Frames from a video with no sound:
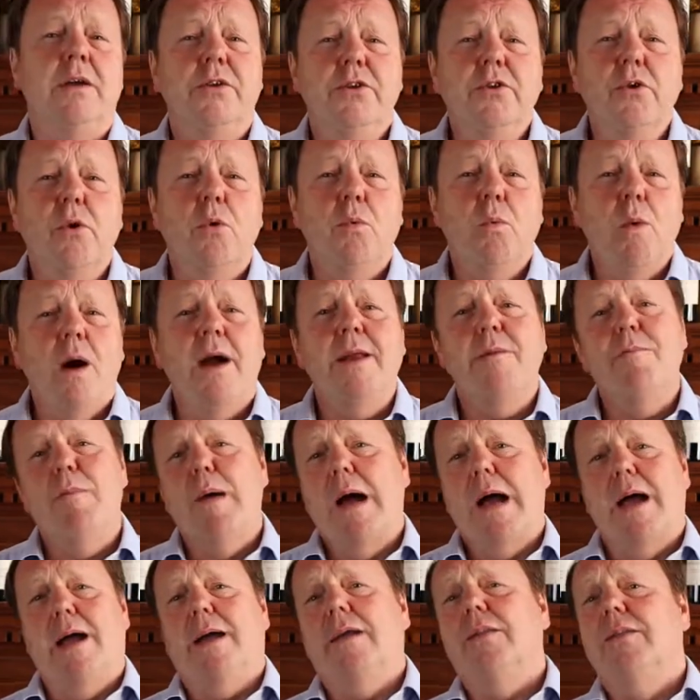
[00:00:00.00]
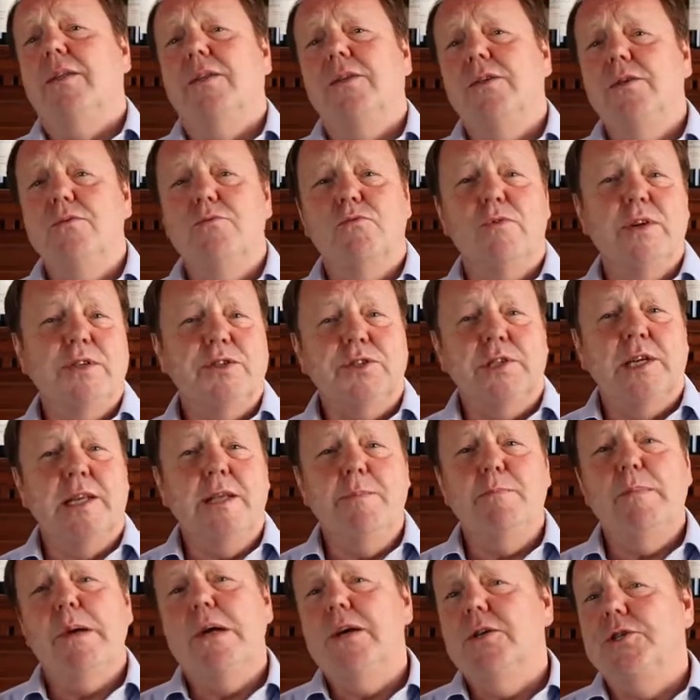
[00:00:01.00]
your wine pack that you've
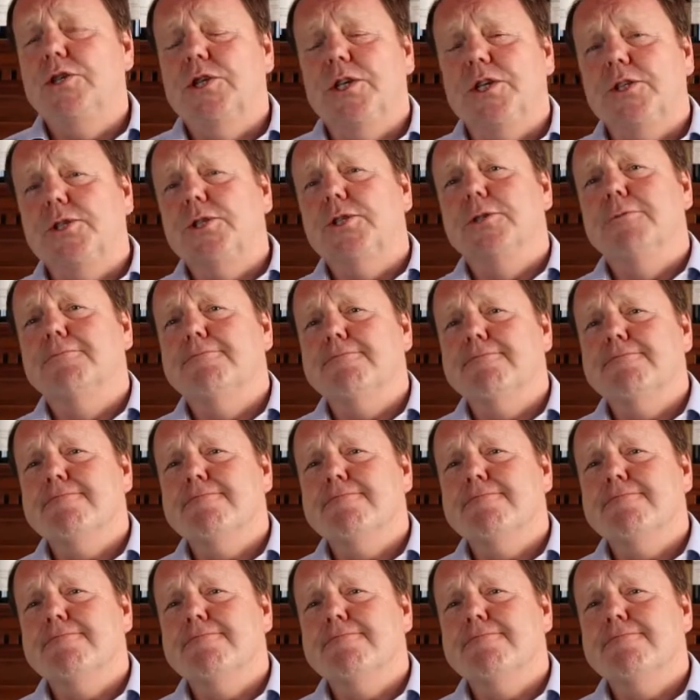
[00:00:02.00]
recently purchased.